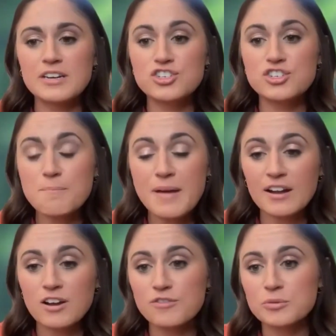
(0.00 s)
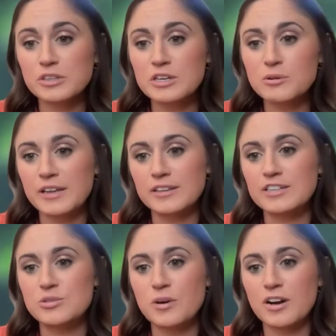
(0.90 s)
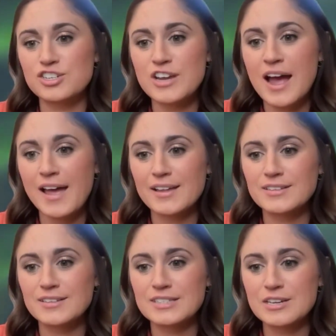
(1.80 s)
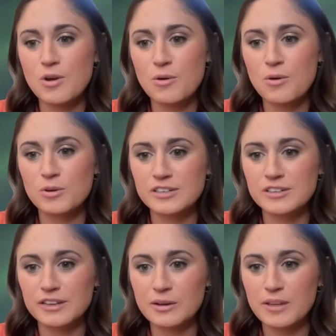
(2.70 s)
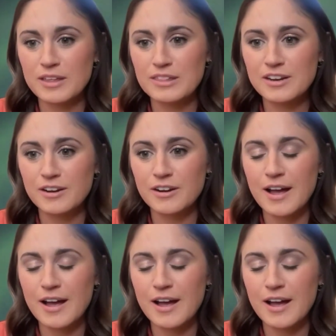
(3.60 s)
I'm going to jump back over really quickly to our chat and see what we're dealing with here.